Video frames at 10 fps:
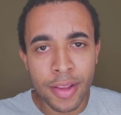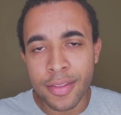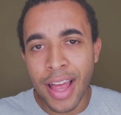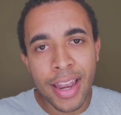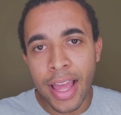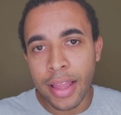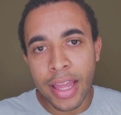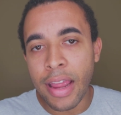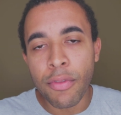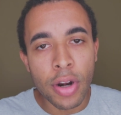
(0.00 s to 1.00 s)
It's not like
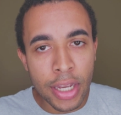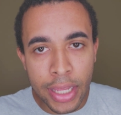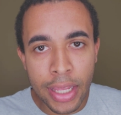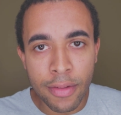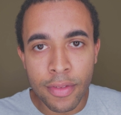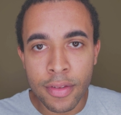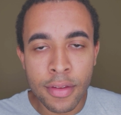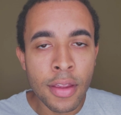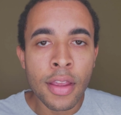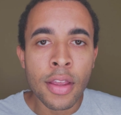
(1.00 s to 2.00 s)
it ever
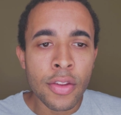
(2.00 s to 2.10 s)
leaves.